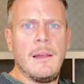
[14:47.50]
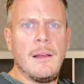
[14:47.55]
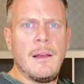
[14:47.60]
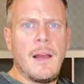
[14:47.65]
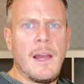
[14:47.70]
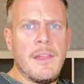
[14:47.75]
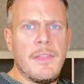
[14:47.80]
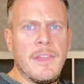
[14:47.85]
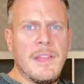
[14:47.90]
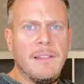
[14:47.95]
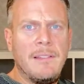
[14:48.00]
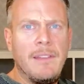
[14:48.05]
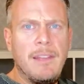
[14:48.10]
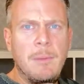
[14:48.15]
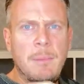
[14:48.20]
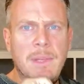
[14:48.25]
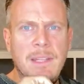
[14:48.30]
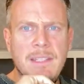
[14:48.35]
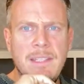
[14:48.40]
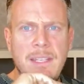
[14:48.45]
I think
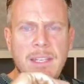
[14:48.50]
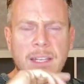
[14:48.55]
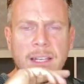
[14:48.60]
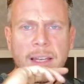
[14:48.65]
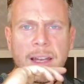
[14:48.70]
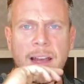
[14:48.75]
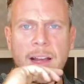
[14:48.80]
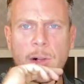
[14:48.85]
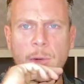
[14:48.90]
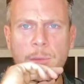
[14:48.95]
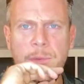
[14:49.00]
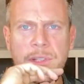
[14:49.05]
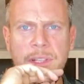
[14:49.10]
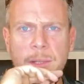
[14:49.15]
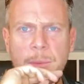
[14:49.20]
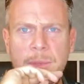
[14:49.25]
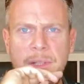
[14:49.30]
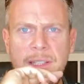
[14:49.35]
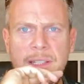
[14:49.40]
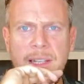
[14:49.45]
DBT can help
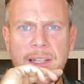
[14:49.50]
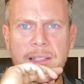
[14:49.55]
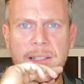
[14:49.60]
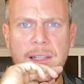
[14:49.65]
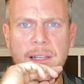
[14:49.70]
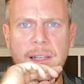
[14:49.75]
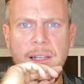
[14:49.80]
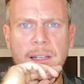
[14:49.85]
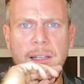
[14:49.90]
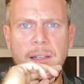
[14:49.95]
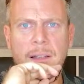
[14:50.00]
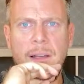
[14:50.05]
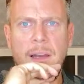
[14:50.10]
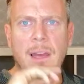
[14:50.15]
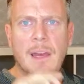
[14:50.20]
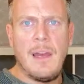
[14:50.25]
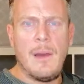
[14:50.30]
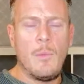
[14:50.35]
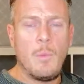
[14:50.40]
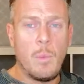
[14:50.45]
CPTSD.
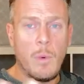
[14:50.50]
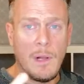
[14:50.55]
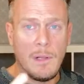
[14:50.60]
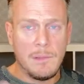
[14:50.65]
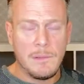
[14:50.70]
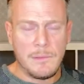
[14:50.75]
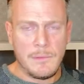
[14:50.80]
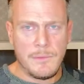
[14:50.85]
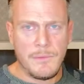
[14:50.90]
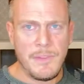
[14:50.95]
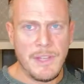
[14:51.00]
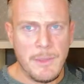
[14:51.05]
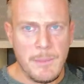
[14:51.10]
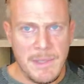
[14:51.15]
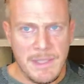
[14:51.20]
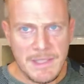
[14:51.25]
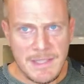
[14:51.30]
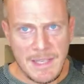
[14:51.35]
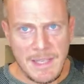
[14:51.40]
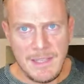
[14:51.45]
Well,
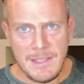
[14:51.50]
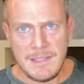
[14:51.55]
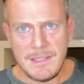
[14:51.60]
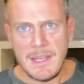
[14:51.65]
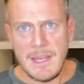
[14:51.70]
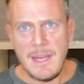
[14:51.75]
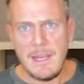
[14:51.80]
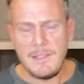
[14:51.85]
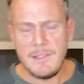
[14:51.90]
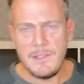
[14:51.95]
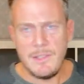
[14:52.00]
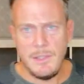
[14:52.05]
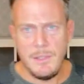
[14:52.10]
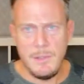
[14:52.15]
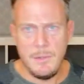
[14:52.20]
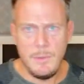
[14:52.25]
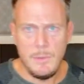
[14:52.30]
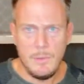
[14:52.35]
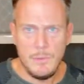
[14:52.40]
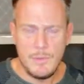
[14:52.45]
DBT is there
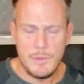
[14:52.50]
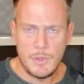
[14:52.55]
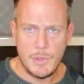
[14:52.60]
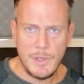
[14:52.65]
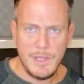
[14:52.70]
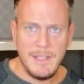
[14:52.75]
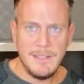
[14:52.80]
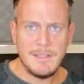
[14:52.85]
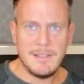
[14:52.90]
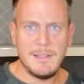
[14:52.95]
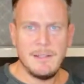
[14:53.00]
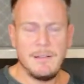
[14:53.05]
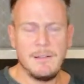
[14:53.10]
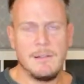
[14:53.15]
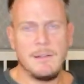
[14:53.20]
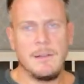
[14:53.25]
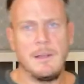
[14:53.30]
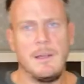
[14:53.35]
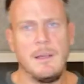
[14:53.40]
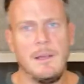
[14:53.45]
to treat
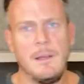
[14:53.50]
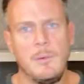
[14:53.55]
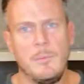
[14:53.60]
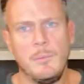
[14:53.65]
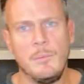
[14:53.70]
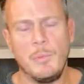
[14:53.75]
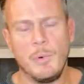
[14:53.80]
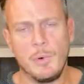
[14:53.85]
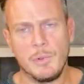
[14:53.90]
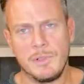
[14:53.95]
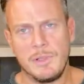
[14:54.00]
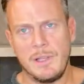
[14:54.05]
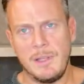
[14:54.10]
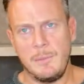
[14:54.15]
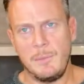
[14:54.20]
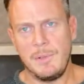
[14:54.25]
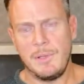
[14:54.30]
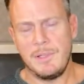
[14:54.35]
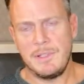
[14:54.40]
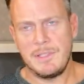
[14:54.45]
borderline
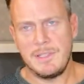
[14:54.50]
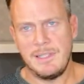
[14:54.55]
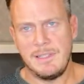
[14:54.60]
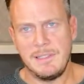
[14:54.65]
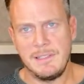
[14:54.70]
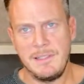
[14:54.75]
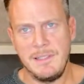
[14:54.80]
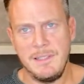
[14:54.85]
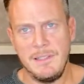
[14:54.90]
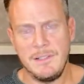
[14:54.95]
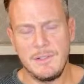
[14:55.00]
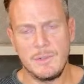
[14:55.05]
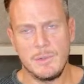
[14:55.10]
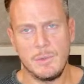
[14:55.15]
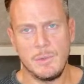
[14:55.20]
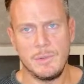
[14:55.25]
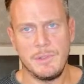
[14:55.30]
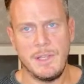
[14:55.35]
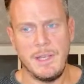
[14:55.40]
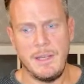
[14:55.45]
personality
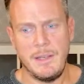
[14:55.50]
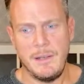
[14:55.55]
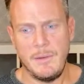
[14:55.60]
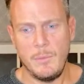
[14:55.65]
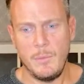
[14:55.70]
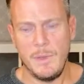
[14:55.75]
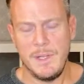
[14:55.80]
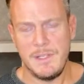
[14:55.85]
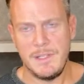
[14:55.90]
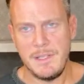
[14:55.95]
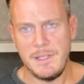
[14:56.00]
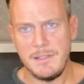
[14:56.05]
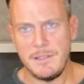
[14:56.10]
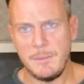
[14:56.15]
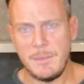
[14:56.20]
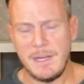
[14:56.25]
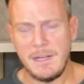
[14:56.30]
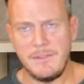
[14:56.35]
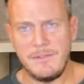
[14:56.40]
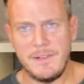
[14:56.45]
disorder, which is a
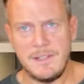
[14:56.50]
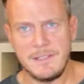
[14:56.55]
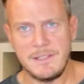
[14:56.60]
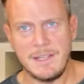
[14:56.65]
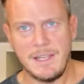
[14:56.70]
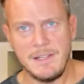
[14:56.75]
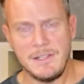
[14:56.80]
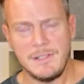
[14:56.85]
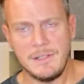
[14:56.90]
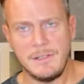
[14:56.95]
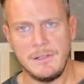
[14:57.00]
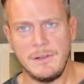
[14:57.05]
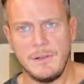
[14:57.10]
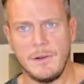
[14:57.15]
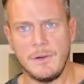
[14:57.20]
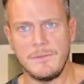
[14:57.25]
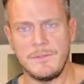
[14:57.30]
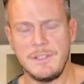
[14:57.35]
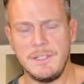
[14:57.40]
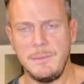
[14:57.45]
manifestation
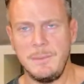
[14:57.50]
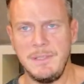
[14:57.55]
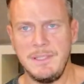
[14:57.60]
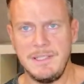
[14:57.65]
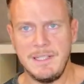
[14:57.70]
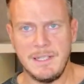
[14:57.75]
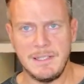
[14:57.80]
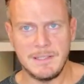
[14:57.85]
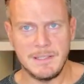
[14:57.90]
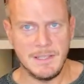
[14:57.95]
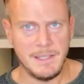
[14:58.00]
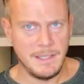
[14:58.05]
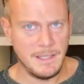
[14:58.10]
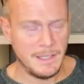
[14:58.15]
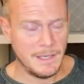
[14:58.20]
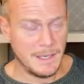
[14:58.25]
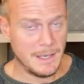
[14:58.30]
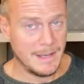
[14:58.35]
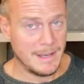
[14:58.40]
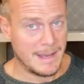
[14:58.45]
of CPTSD,
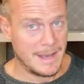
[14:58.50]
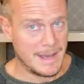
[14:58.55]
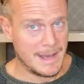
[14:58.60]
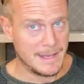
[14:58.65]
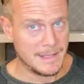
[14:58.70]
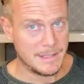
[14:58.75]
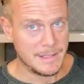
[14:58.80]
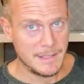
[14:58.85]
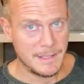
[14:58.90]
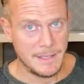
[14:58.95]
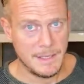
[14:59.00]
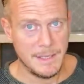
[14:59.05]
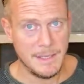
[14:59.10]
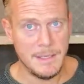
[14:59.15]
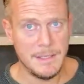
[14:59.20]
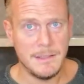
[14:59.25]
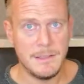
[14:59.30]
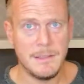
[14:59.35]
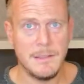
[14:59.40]
as is